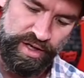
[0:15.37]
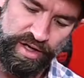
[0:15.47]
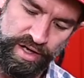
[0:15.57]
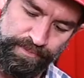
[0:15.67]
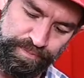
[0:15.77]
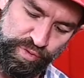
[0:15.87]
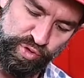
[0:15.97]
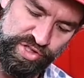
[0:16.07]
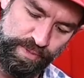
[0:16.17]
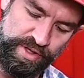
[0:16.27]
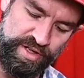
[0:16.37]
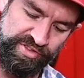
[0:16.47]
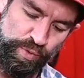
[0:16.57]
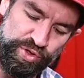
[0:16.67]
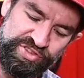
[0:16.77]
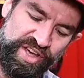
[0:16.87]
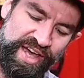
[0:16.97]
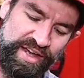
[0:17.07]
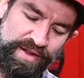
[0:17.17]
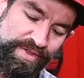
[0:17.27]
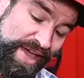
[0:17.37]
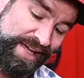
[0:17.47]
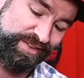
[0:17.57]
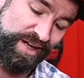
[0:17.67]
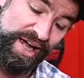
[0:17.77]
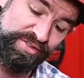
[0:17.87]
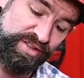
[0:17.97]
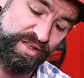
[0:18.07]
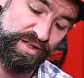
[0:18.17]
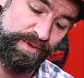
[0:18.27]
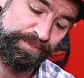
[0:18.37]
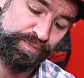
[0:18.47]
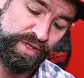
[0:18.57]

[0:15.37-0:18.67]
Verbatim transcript: Um, before I jump into this, I will say that I've seen,